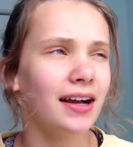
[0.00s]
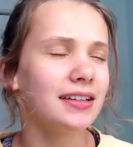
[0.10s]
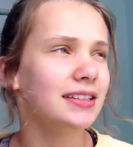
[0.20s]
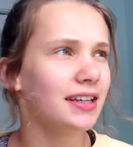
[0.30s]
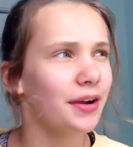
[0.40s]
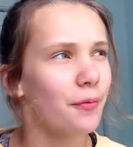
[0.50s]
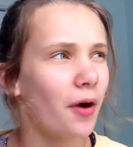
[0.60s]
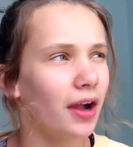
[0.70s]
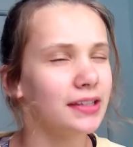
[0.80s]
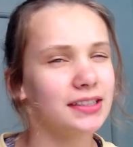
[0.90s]

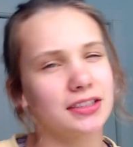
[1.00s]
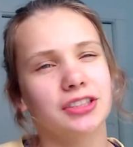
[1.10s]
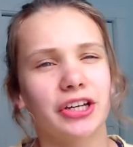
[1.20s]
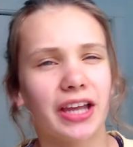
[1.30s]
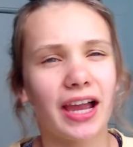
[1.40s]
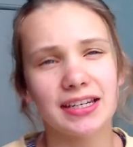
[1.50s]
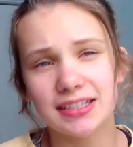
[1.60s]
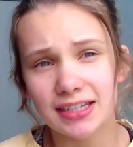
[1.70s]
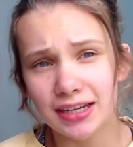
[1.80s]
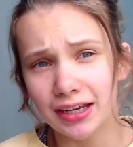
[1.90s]
DIY /
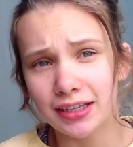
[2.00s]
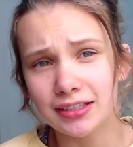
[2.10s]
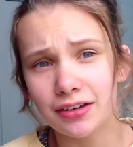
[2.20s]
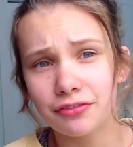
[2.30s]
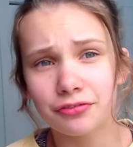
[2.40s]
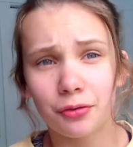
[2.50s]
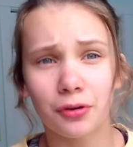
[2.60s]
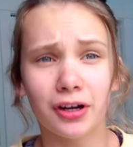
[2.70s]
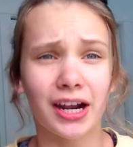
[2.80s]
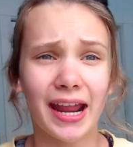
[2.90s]
ideas
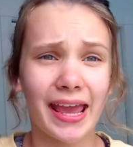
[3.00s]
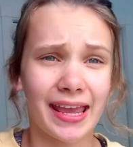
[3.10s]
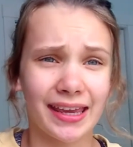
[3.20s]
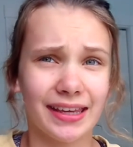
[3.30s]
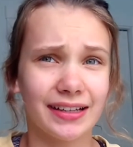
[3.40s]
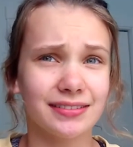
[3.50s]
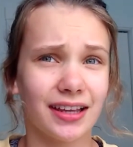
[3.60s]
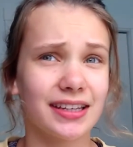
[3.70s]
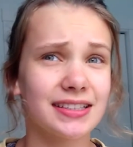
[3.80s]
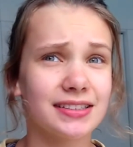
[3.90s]
for a
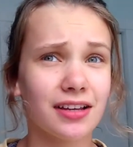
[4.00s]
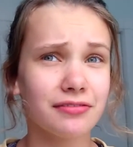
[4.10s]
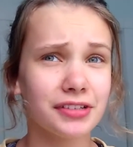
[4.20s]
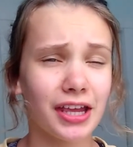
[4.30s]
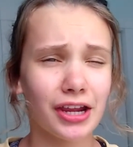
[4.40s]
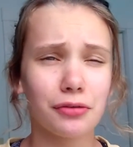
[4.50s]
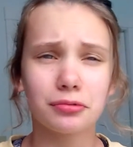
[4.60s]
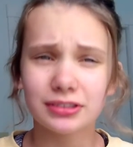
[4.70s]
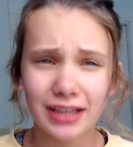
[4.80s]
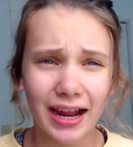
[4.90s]
self-care
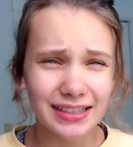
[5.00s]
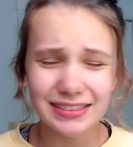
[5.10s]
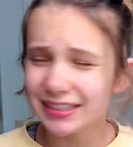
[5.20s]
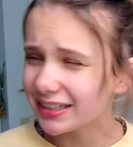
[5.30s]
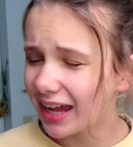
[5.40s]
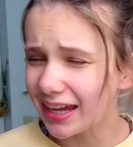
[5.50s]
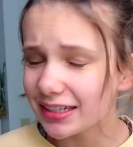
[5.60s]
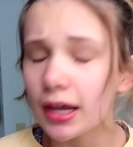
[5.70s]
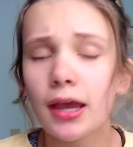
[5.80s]
relaxing night,